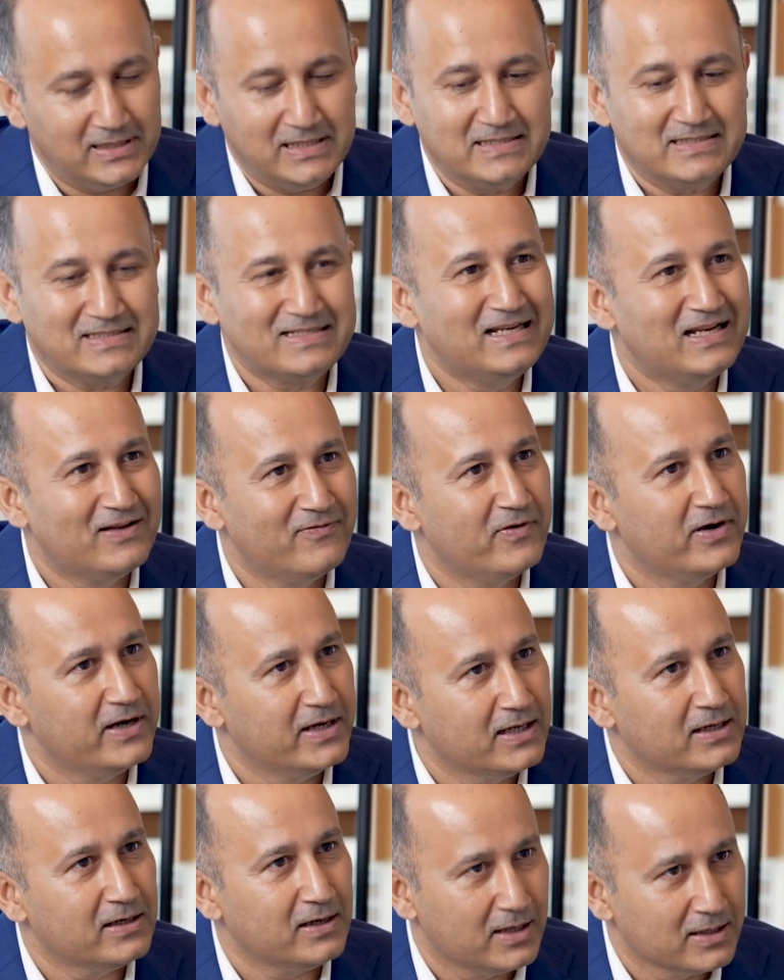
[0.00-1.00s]
is still a
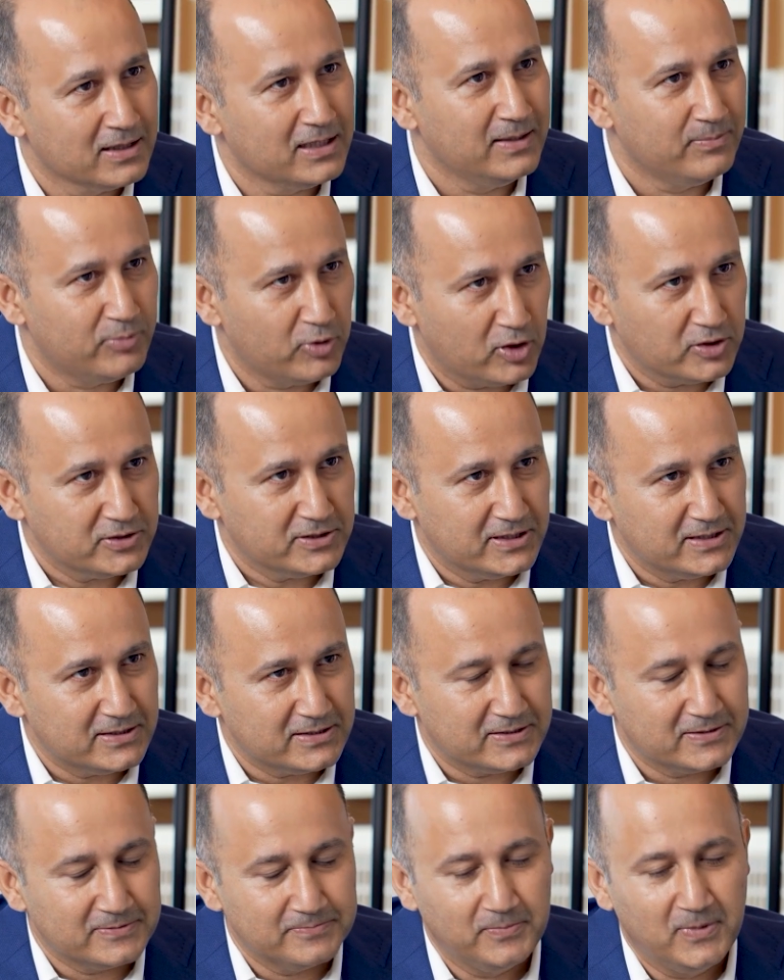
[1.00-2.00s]
very clunky
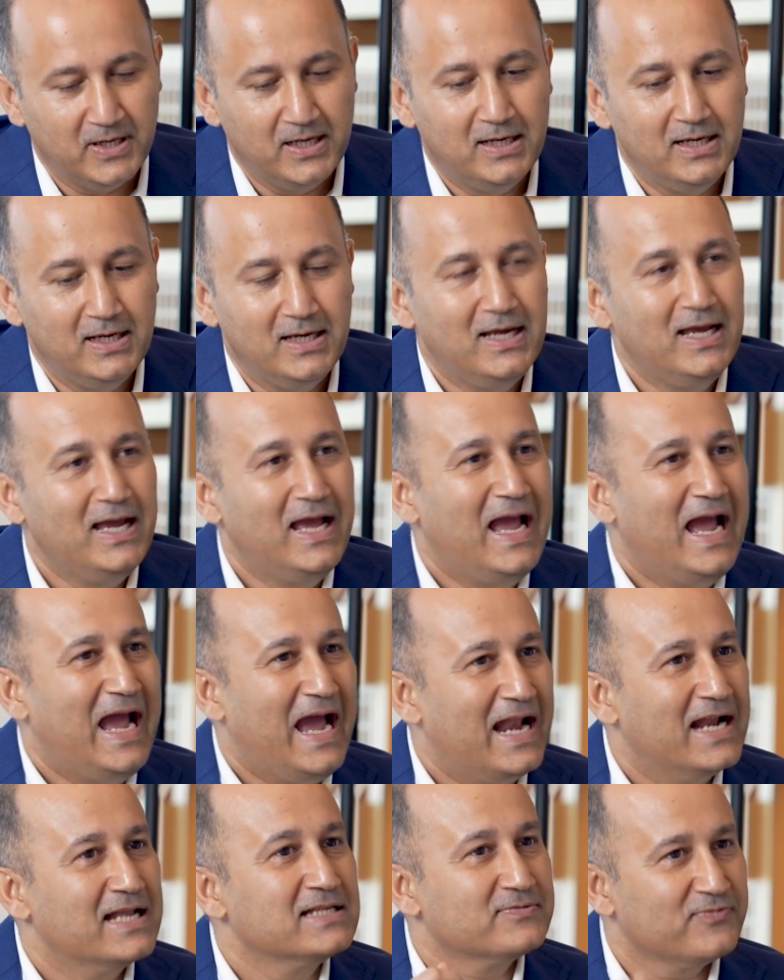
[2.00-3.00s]
process.
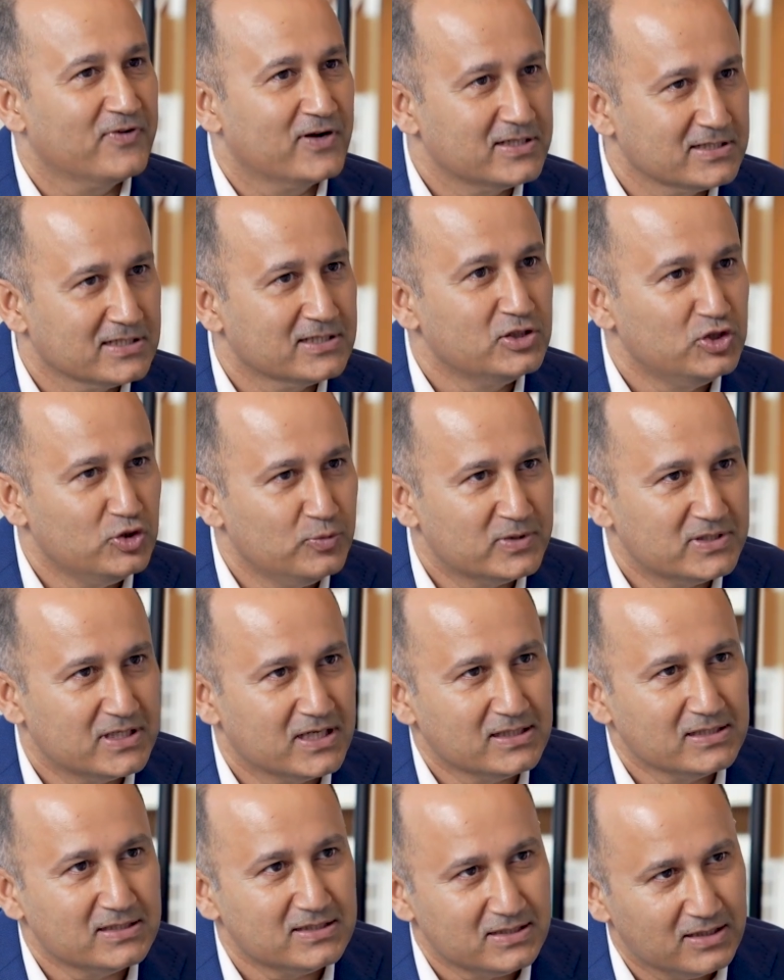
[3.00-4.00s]
And as far as consumers are
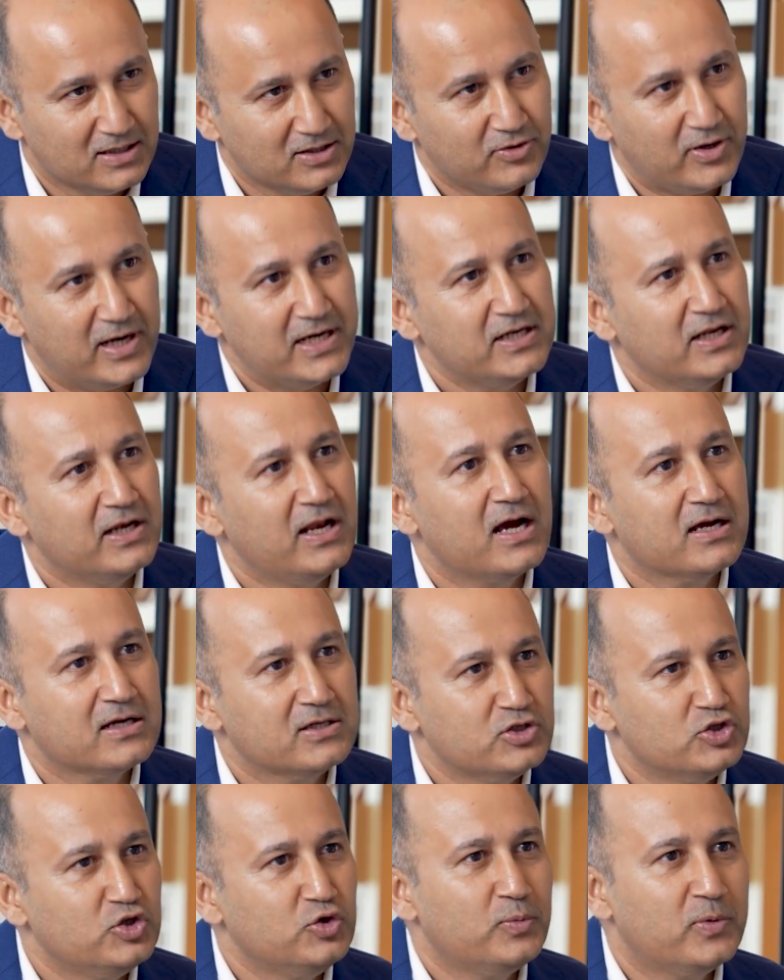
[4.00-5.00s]
concerned, right, in our
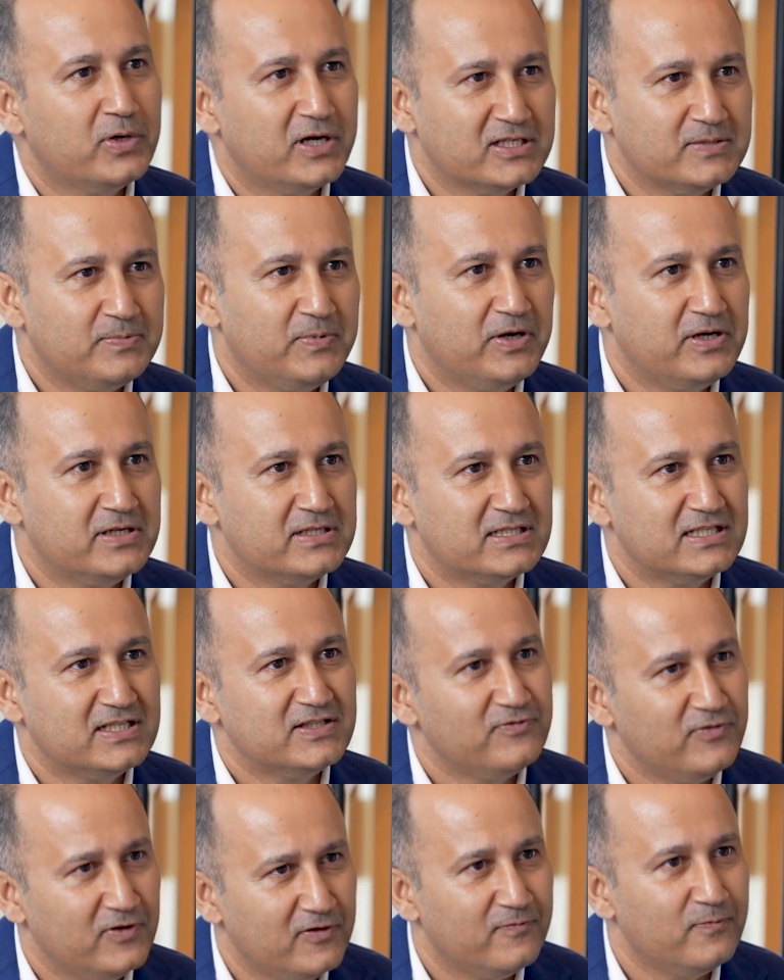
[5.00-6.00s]
consumer
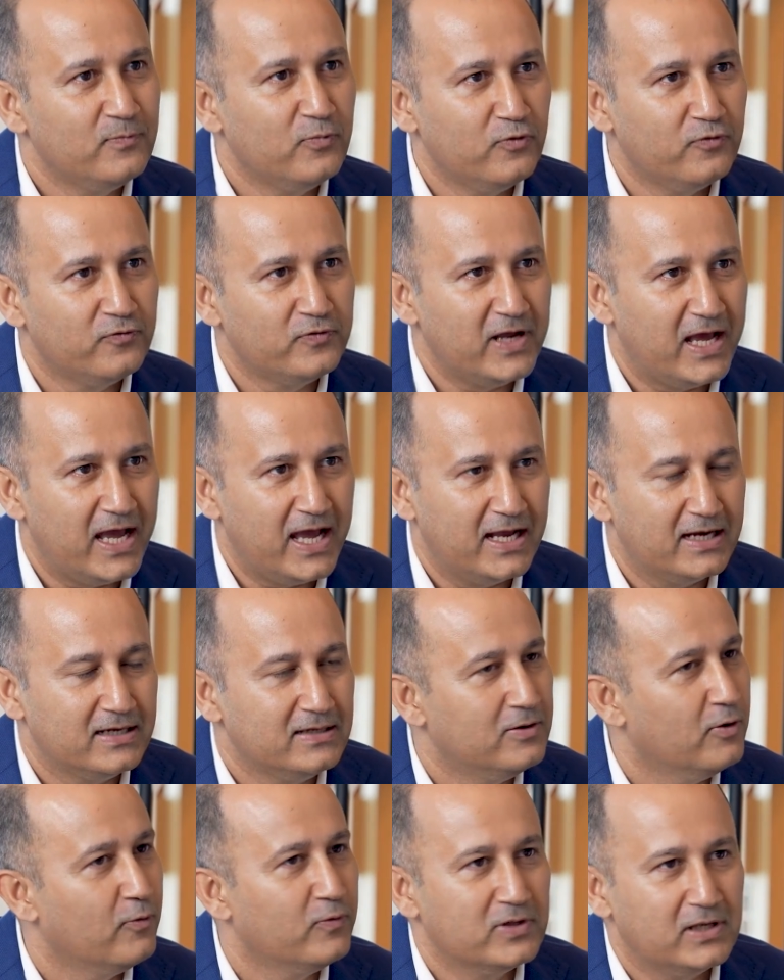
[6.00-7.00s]
experiences, we've moved
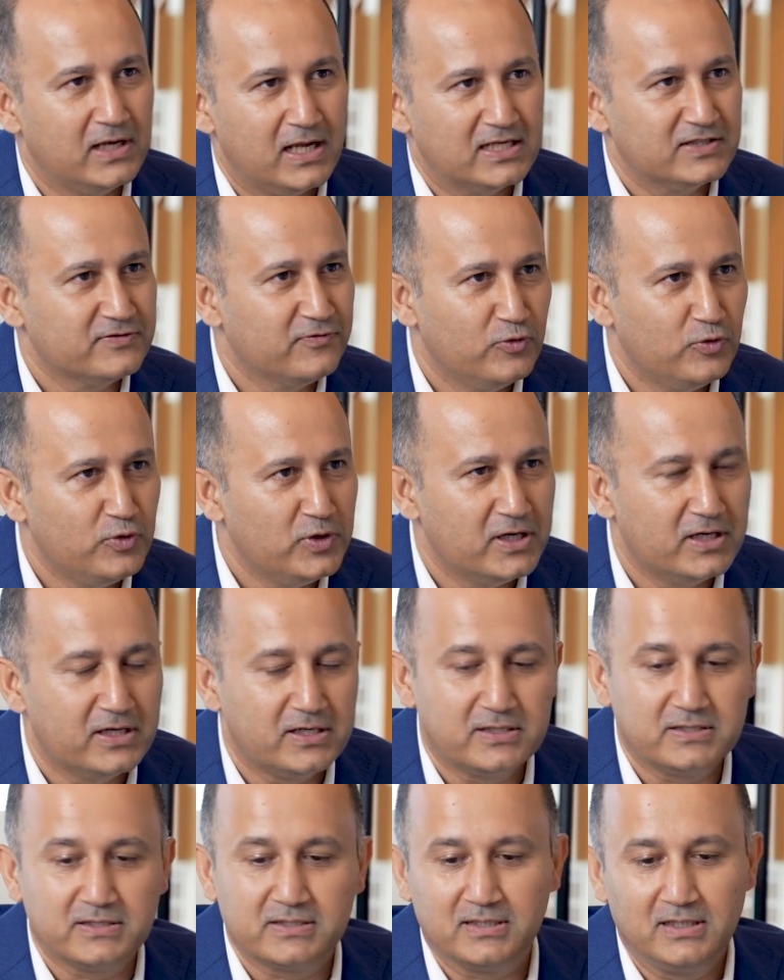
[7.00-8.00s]
ahead over the last few
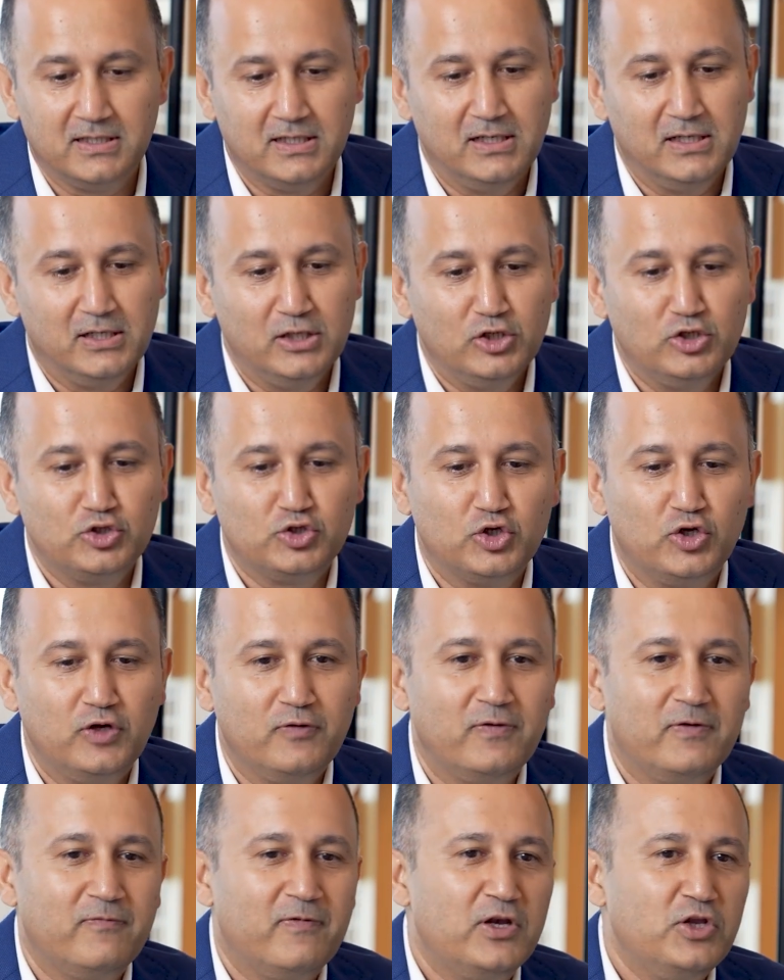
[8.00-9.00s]
years. So
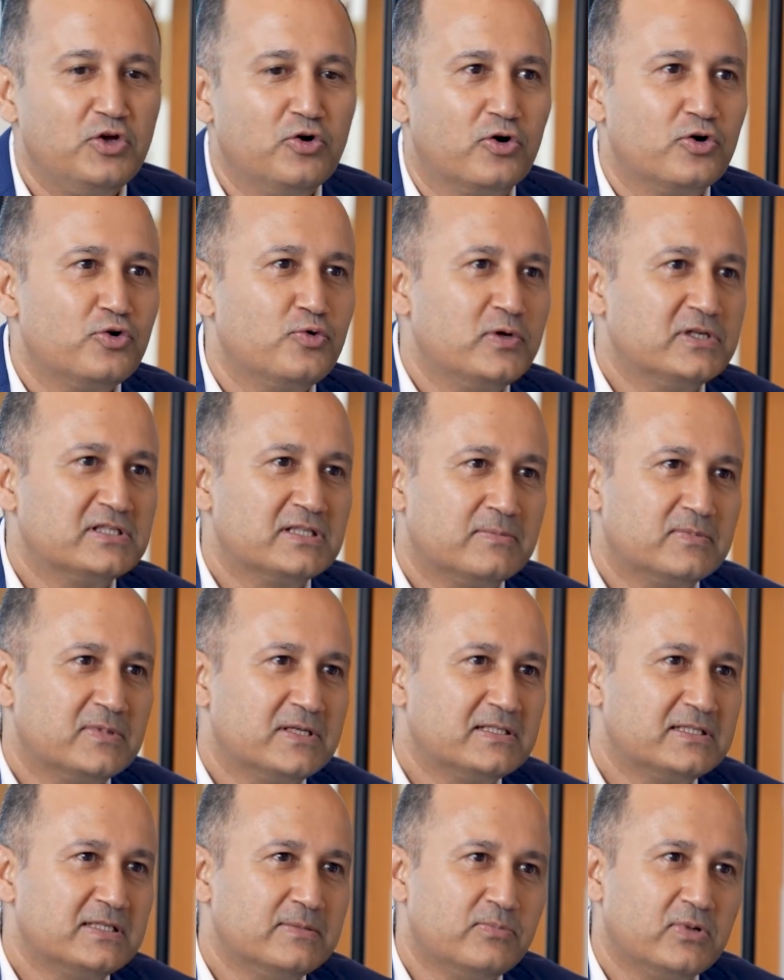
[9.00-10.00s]
even when you're doing
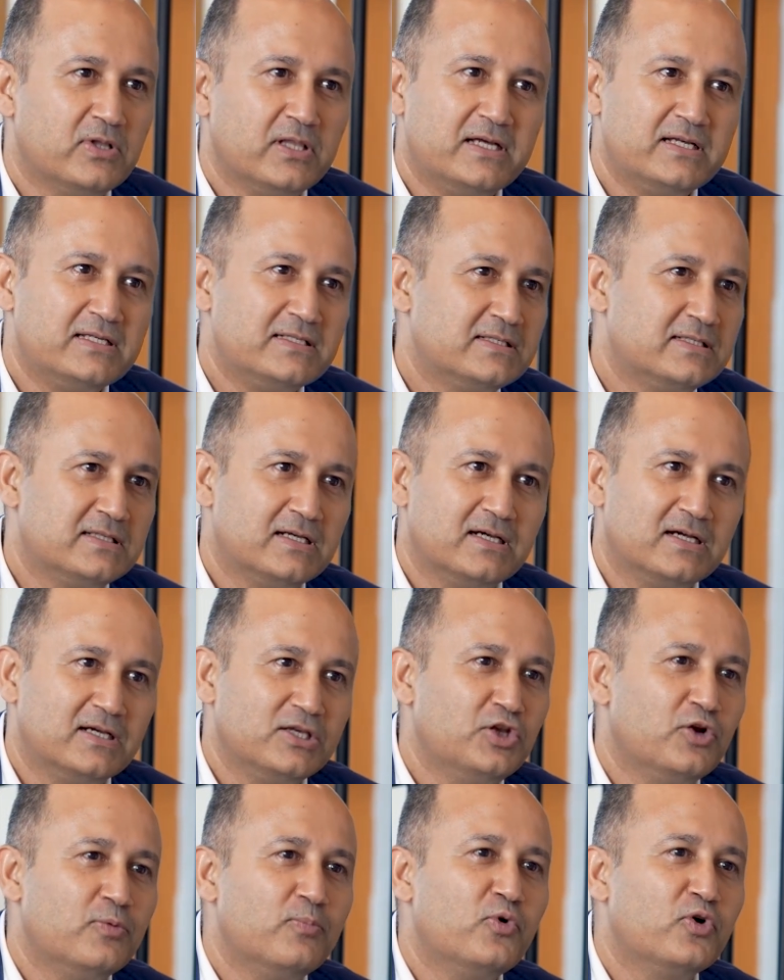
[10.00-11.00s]
something simple as
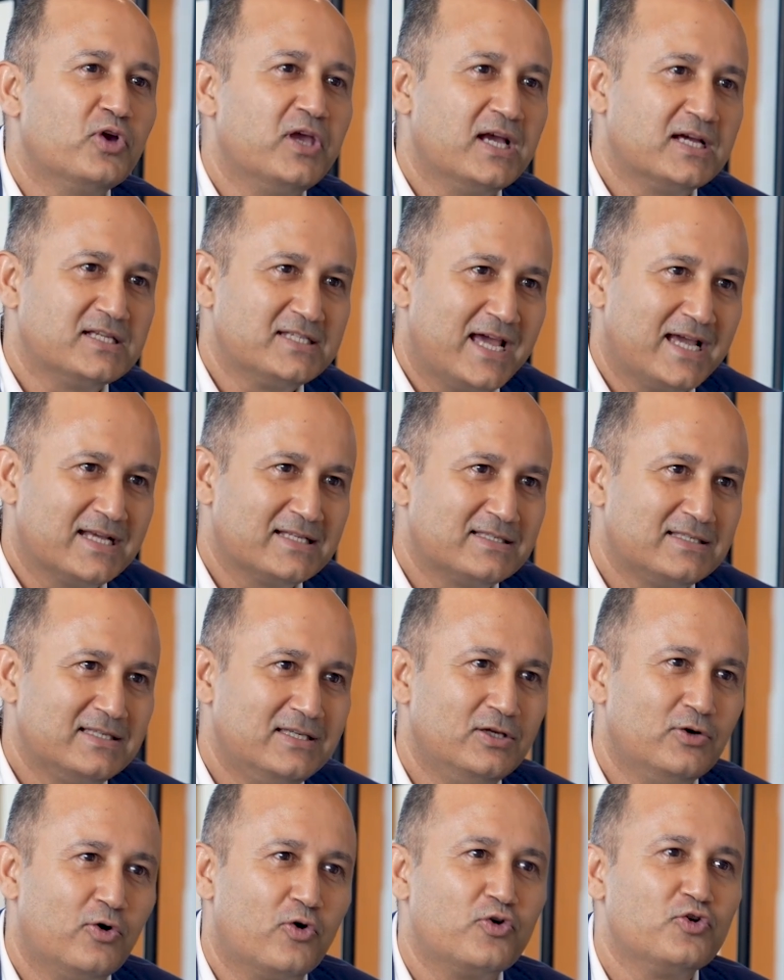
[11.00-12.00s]
booking a
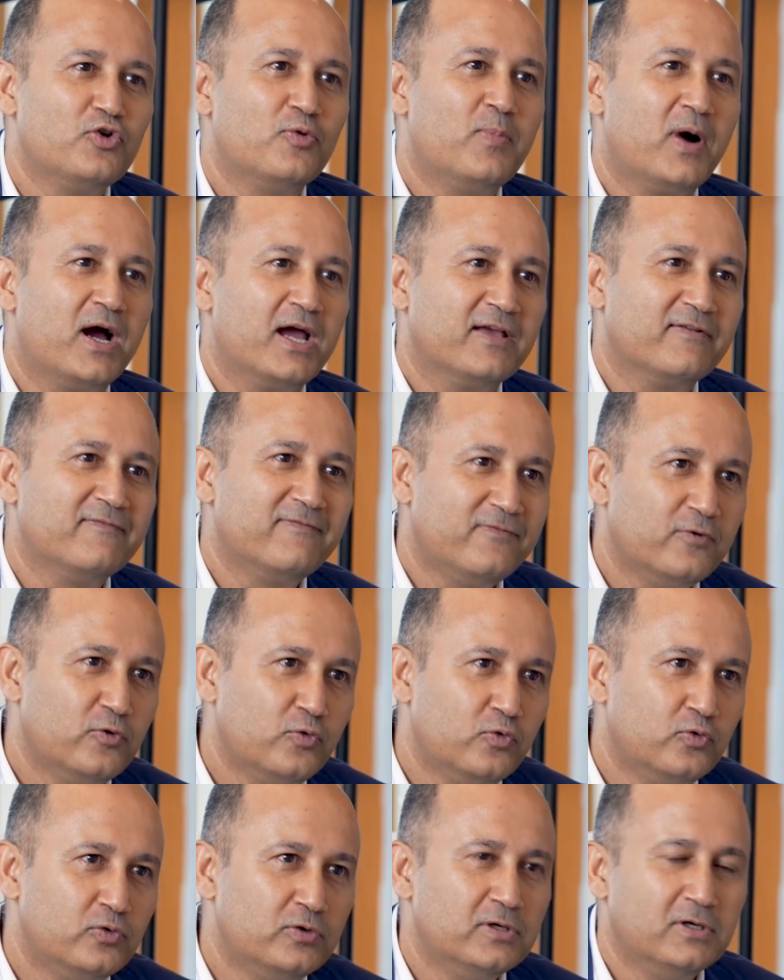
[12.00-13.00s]
taxi or you're buying
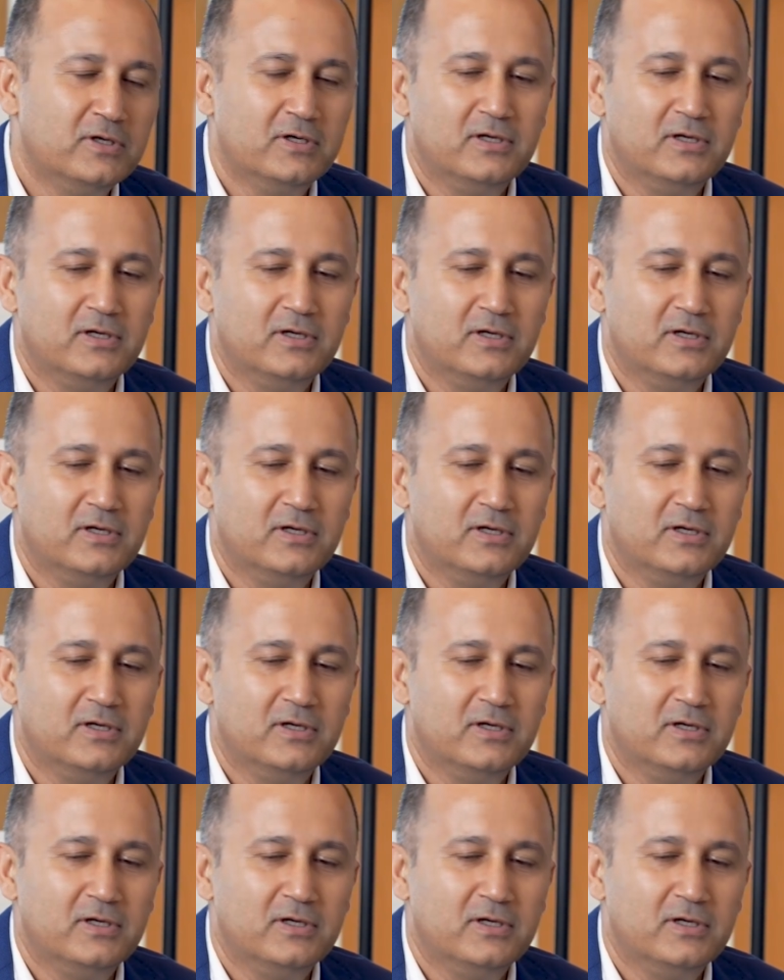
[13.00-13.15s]
food,